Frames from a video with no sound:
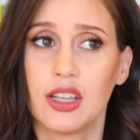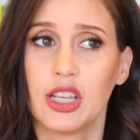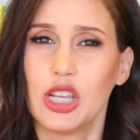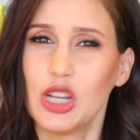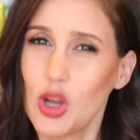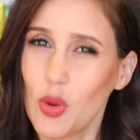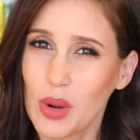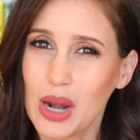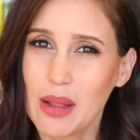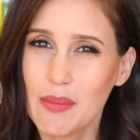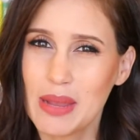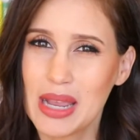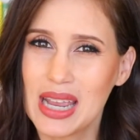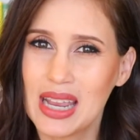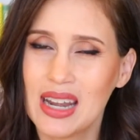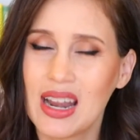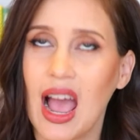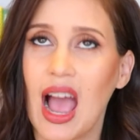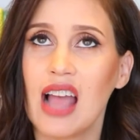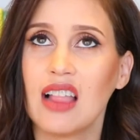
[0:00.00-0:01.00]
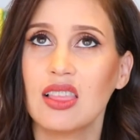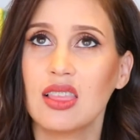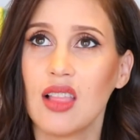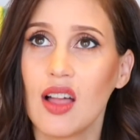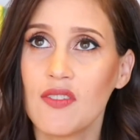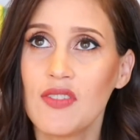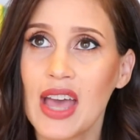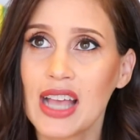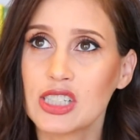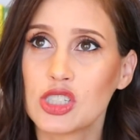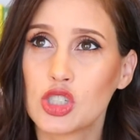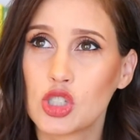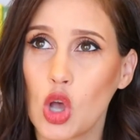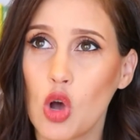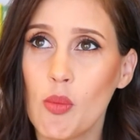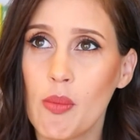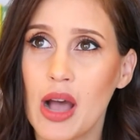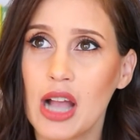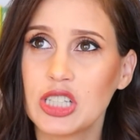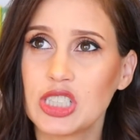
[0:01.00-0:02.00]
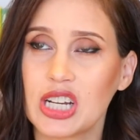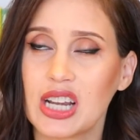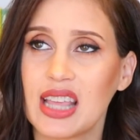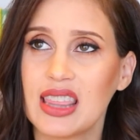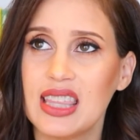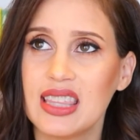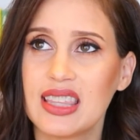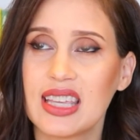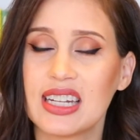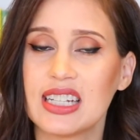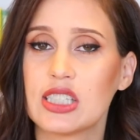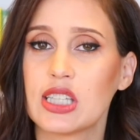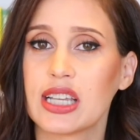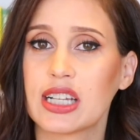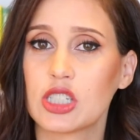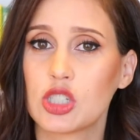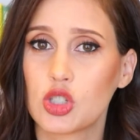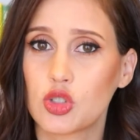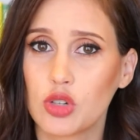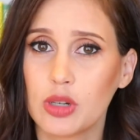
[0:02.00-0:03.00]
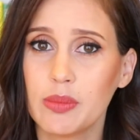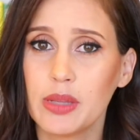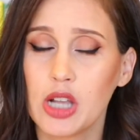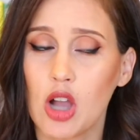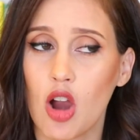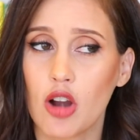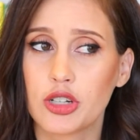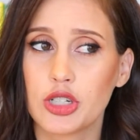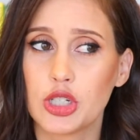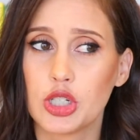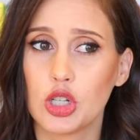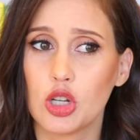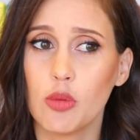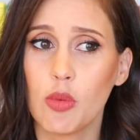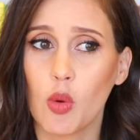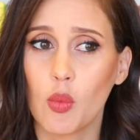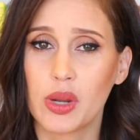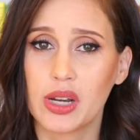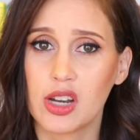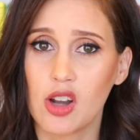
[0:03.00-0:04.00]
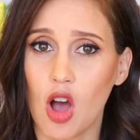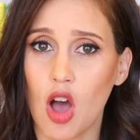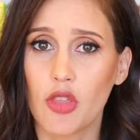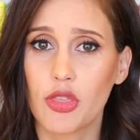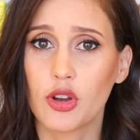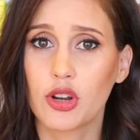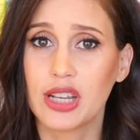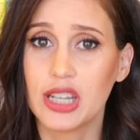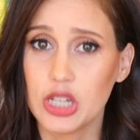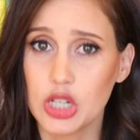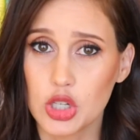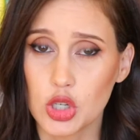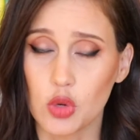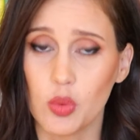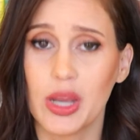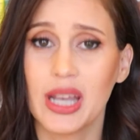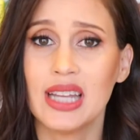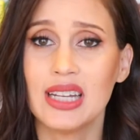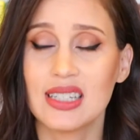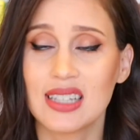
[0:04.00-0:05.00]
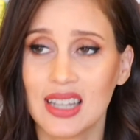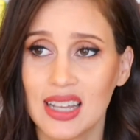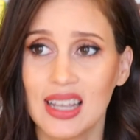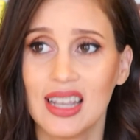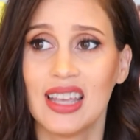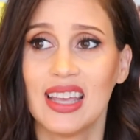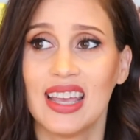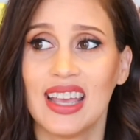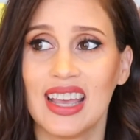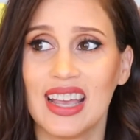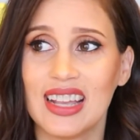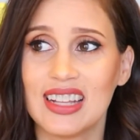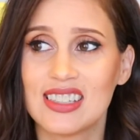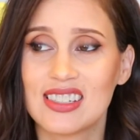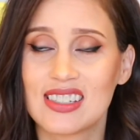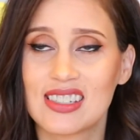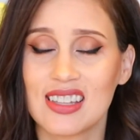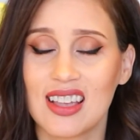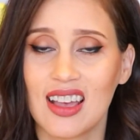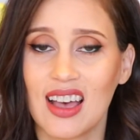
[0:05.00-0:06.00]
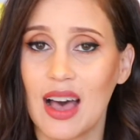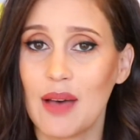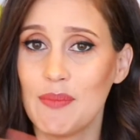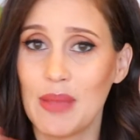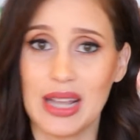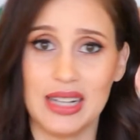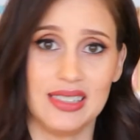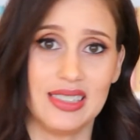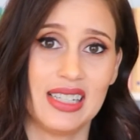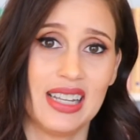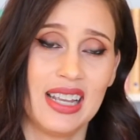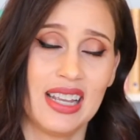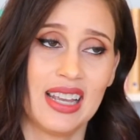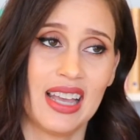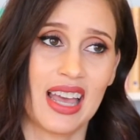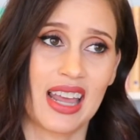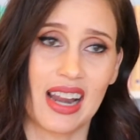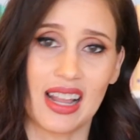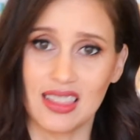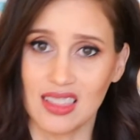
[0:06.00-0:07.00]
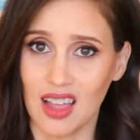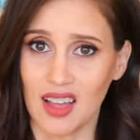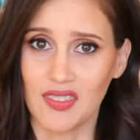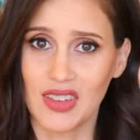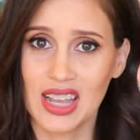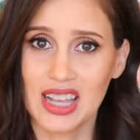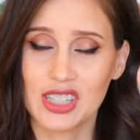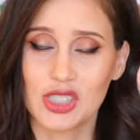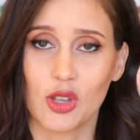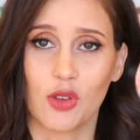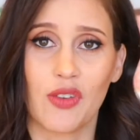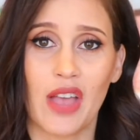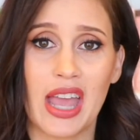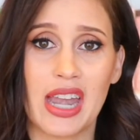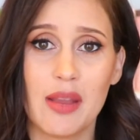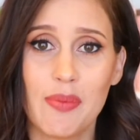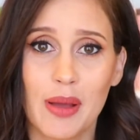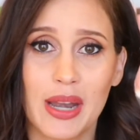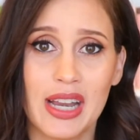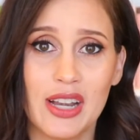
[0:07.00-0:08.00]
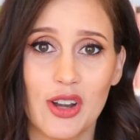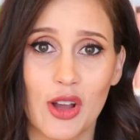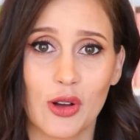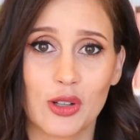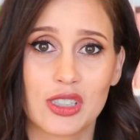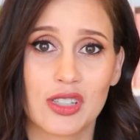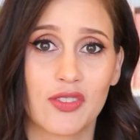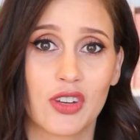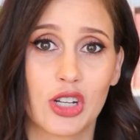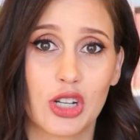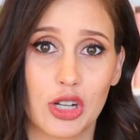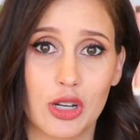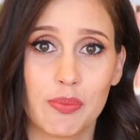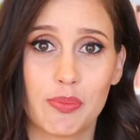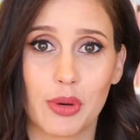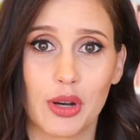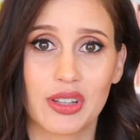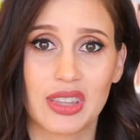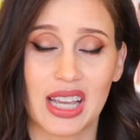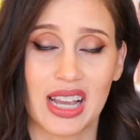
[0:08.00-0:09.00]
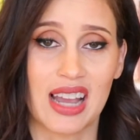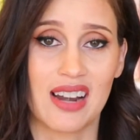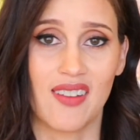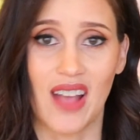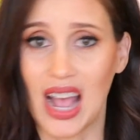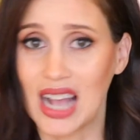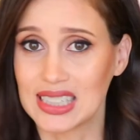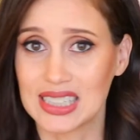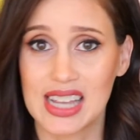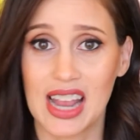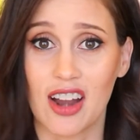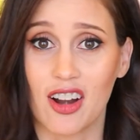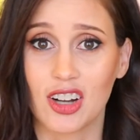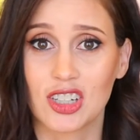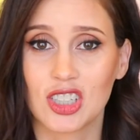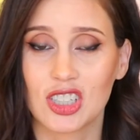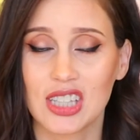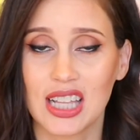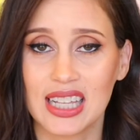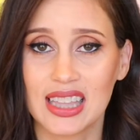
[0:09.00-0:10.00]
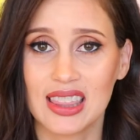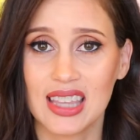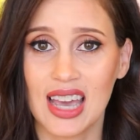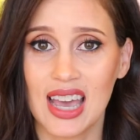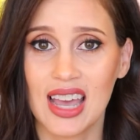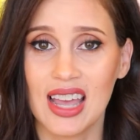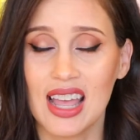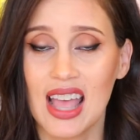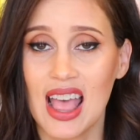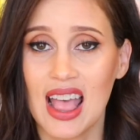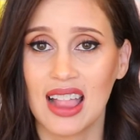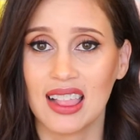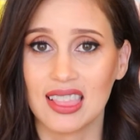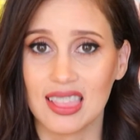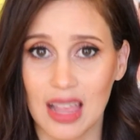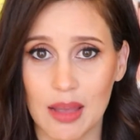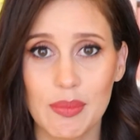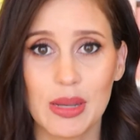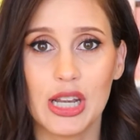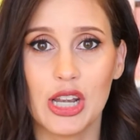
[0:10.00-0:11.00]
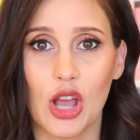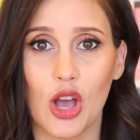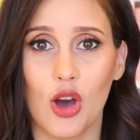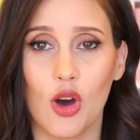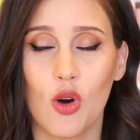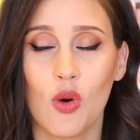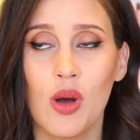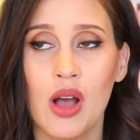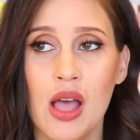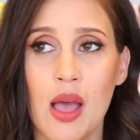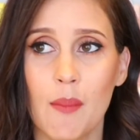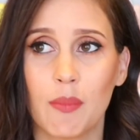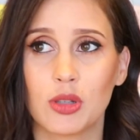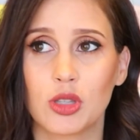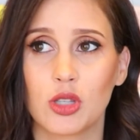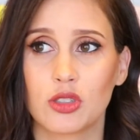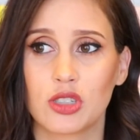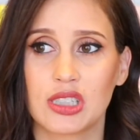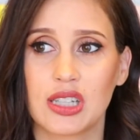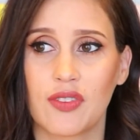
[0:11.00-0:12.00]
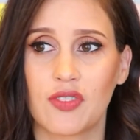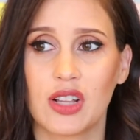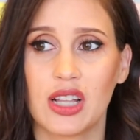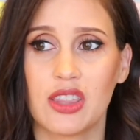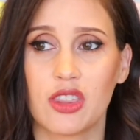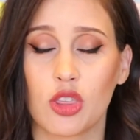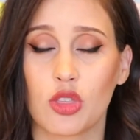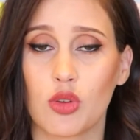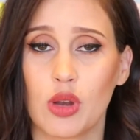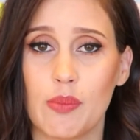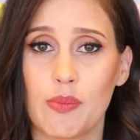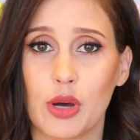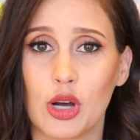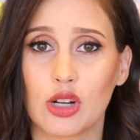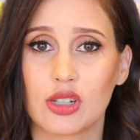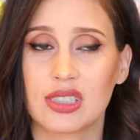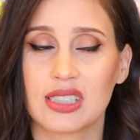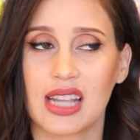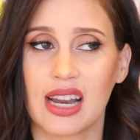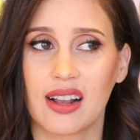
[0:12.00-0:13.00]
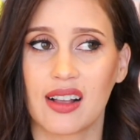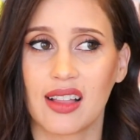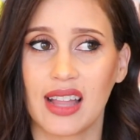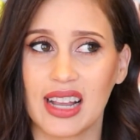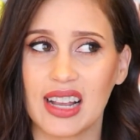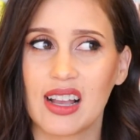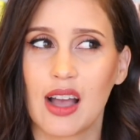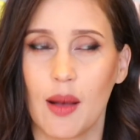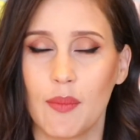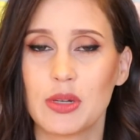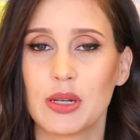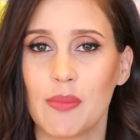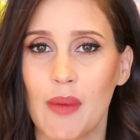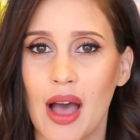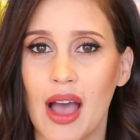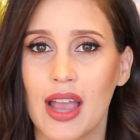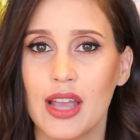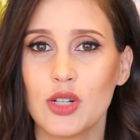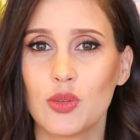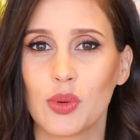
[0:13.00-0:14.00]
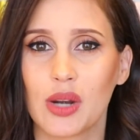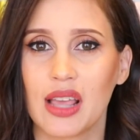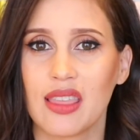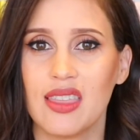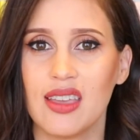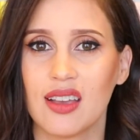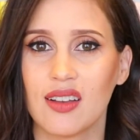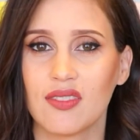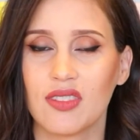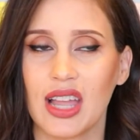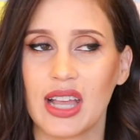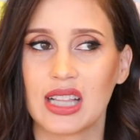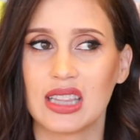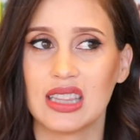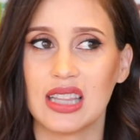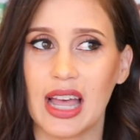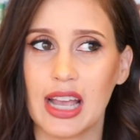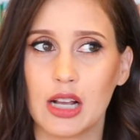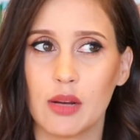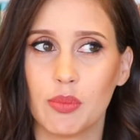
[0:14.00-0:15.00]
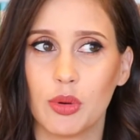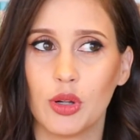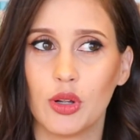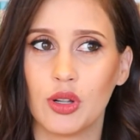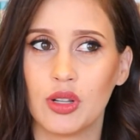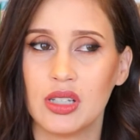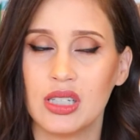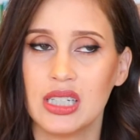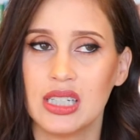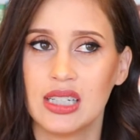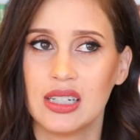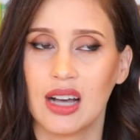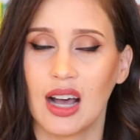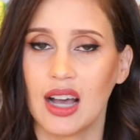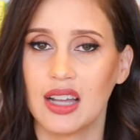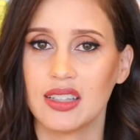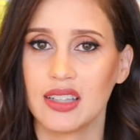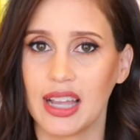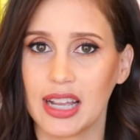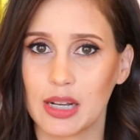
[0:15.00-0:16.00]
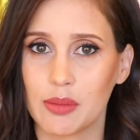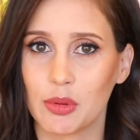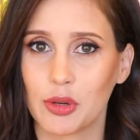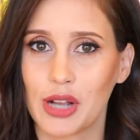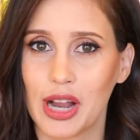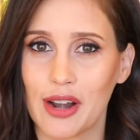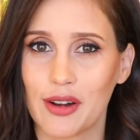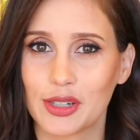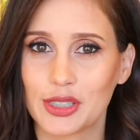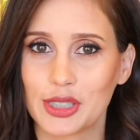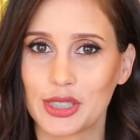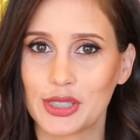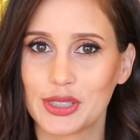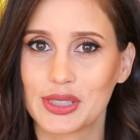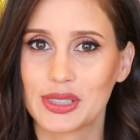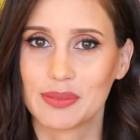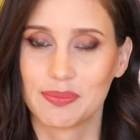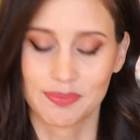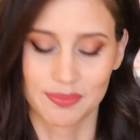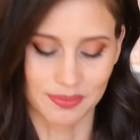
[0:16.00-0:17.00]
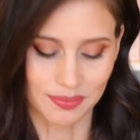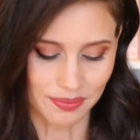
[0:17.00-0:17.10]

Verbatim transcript: You know what I mean? I love that so much, and I think that it's extremely hard to do, but when an author can do it, it's amazing and I love it. So if anybody knows of a good book that kind of has a character like that, let me know. But those are definitely the three books that like come to mind when I think of like likable, unlikable characters.